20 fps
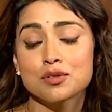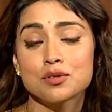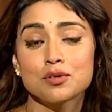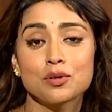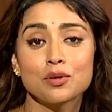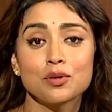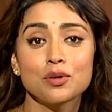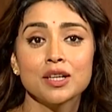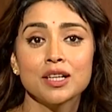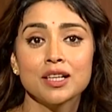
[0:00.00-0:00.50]

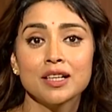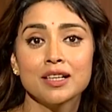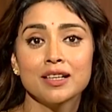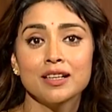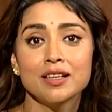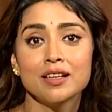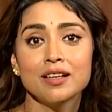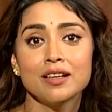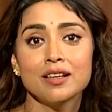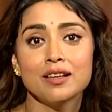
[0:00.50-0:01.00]
so
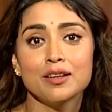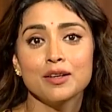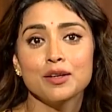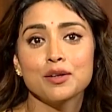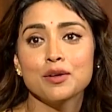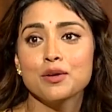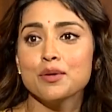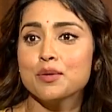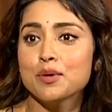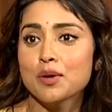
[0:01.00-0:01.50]
you
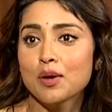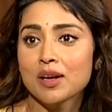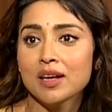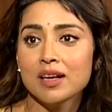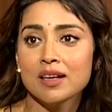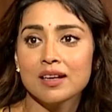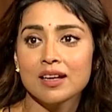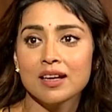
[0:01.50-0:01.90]
know, we all are